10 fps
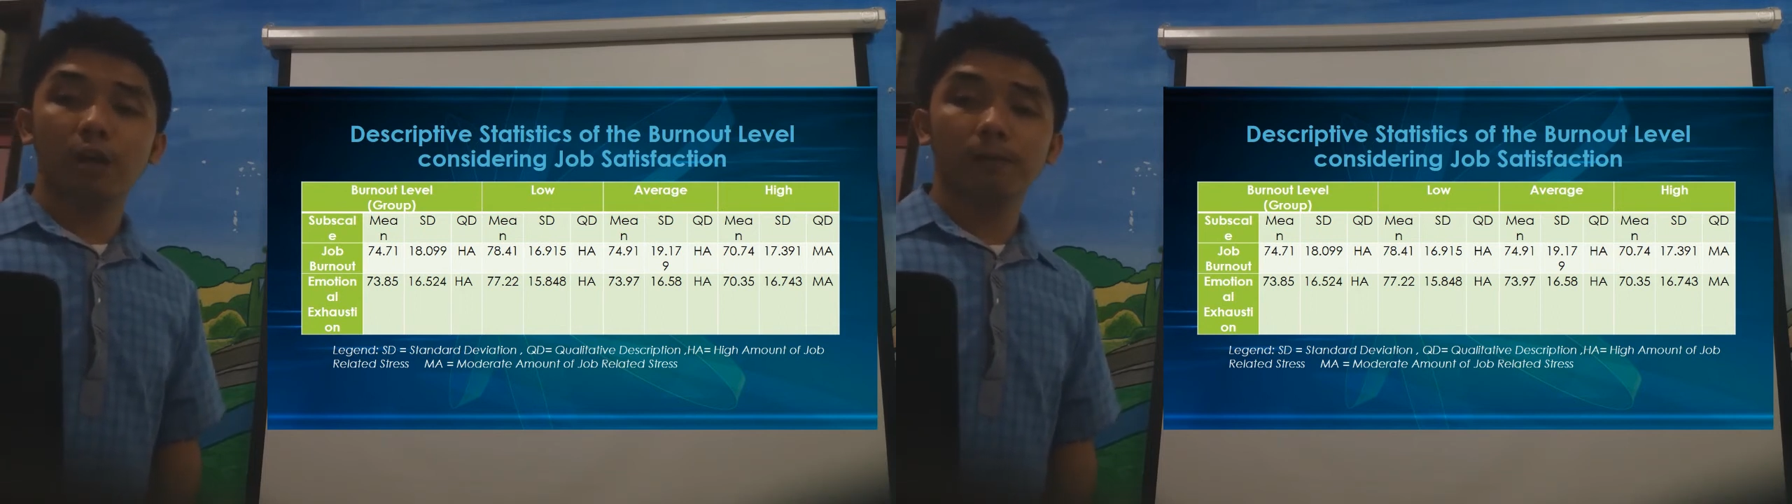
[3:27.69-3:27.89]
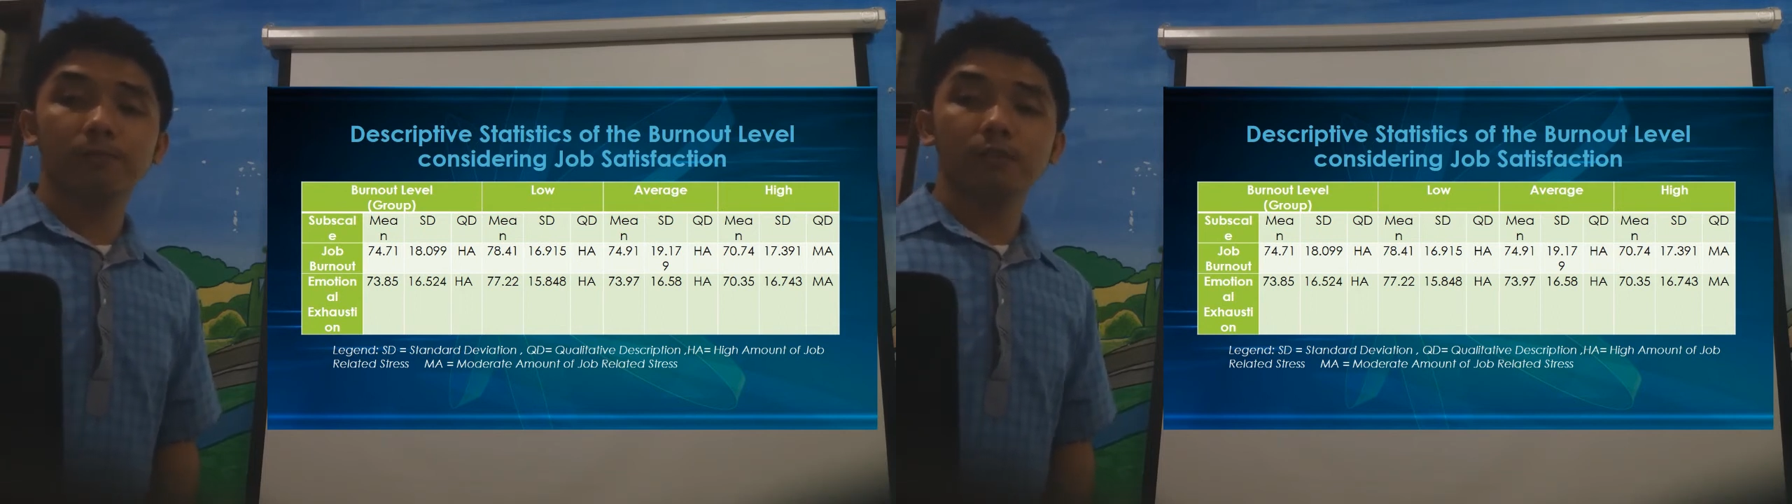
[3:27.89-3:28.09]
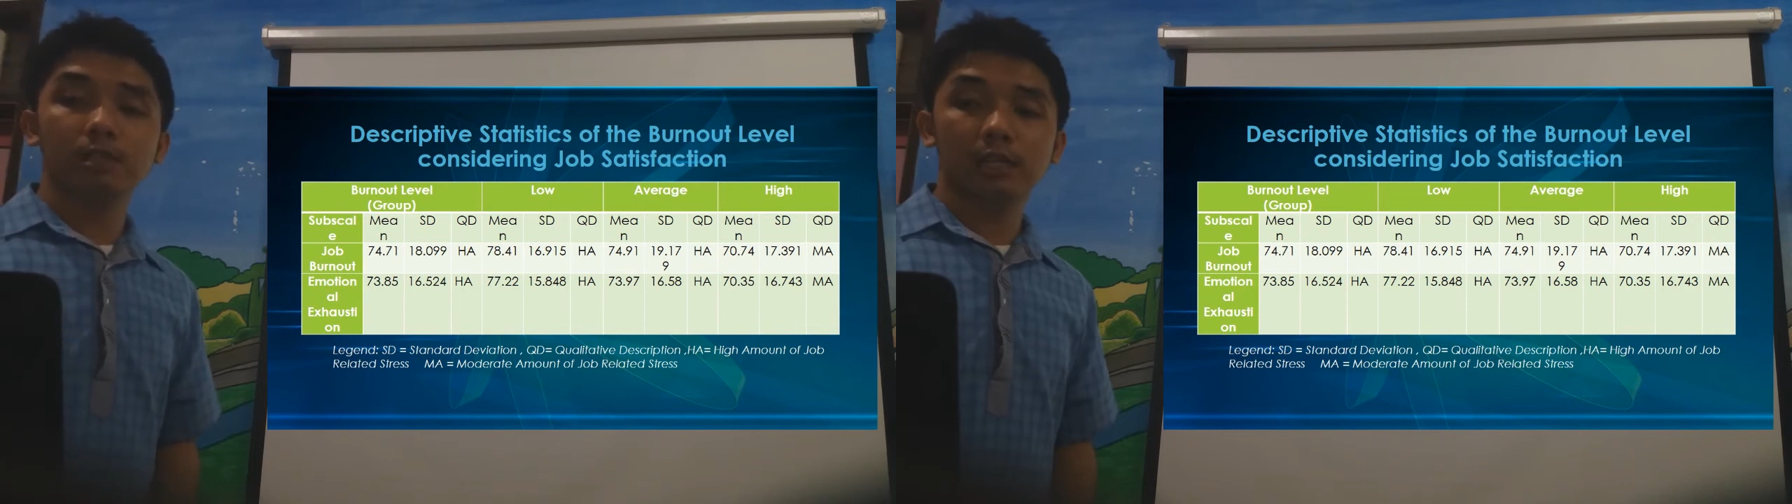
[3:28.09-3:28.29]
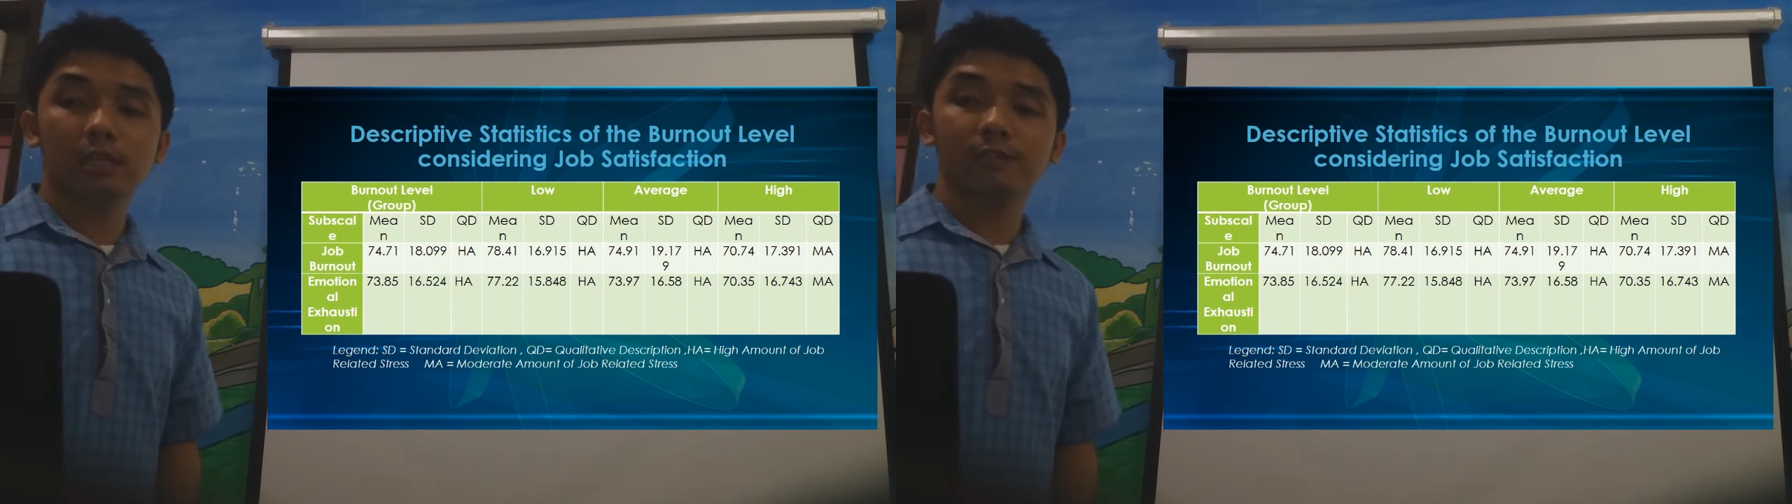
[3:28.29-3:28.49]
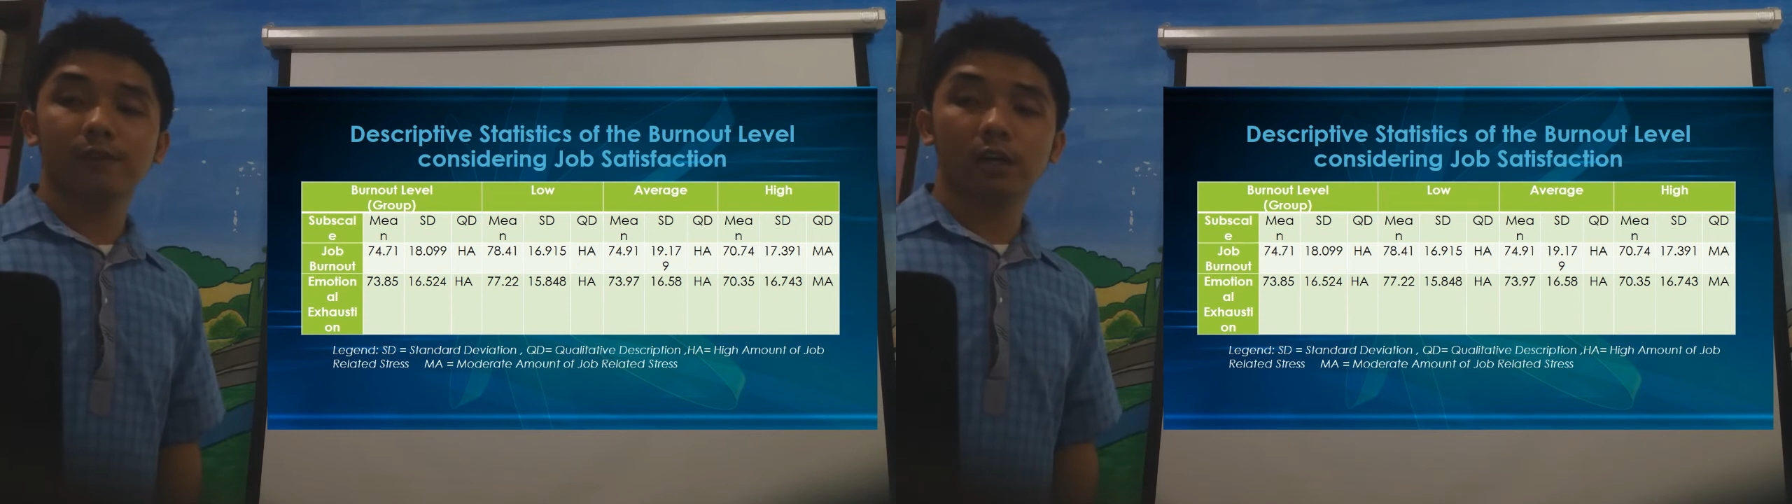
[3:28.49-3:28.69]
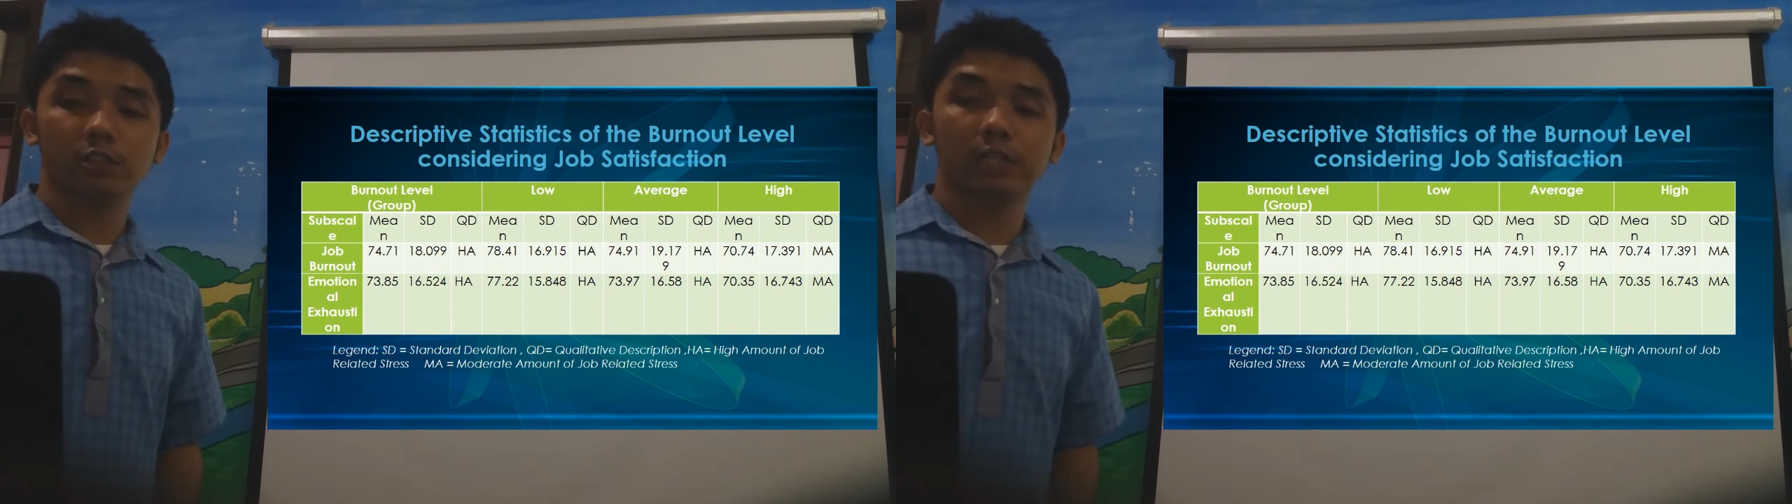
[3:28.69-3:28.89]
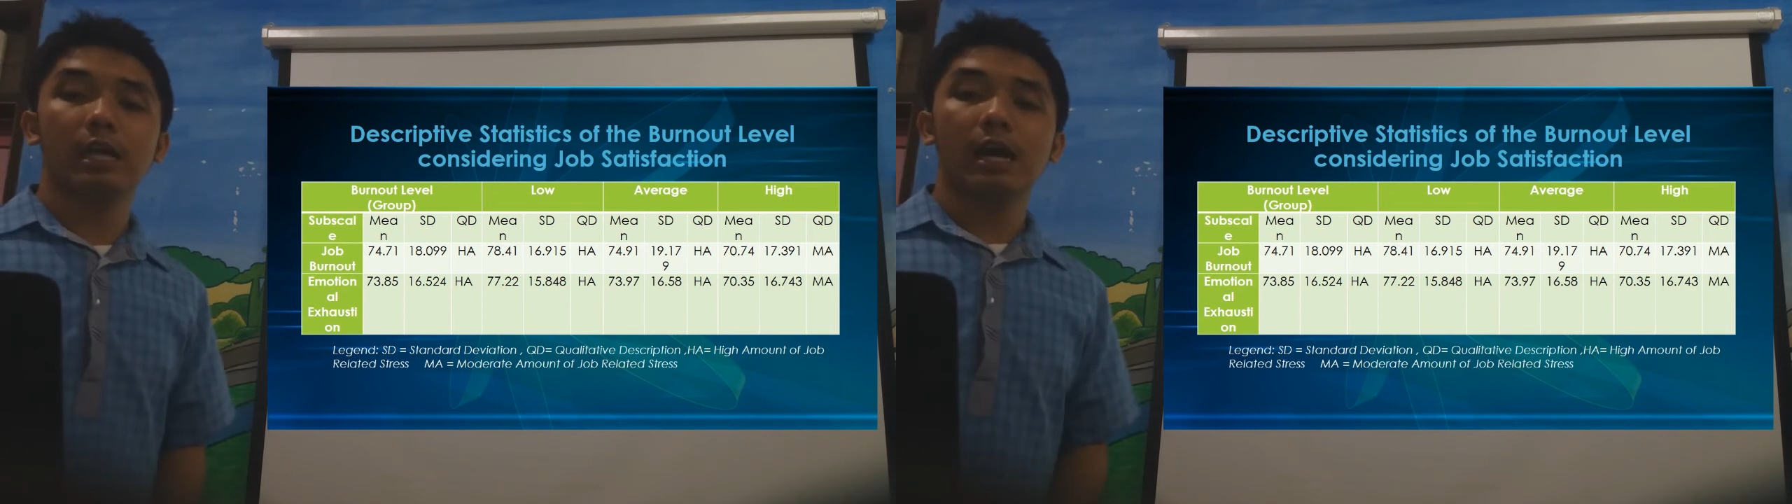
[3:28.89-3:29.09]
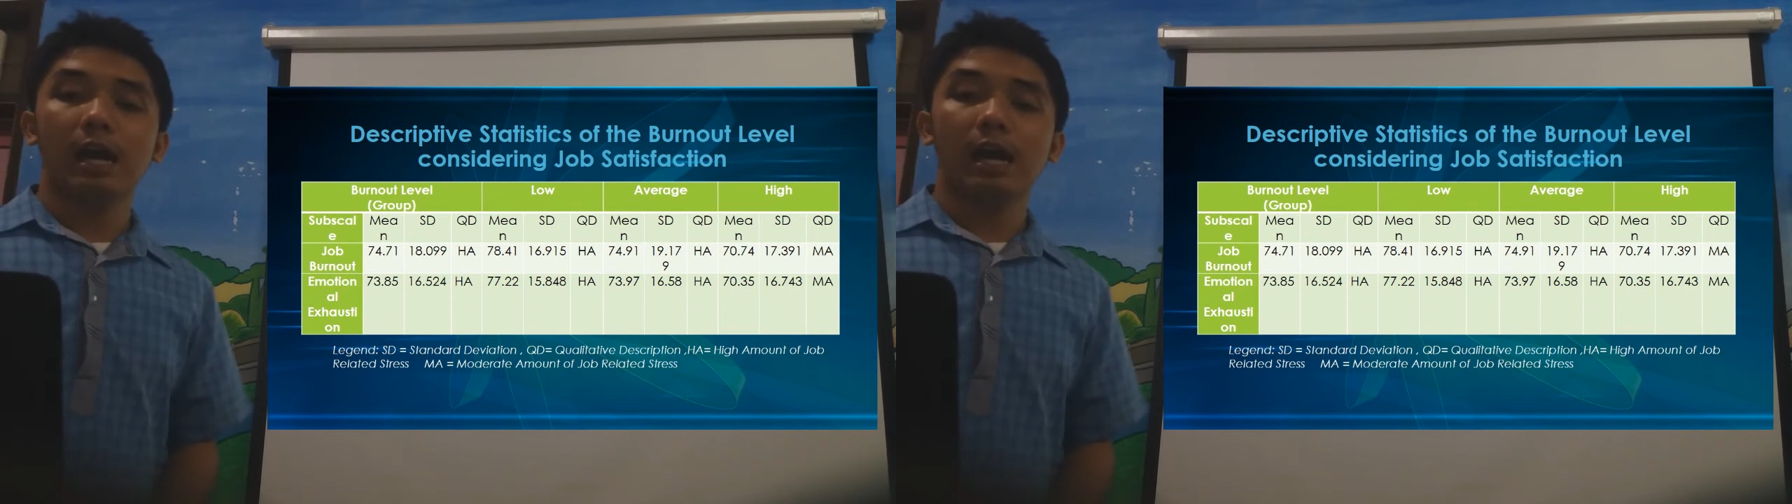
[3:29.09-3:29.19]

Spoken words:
job satisfaction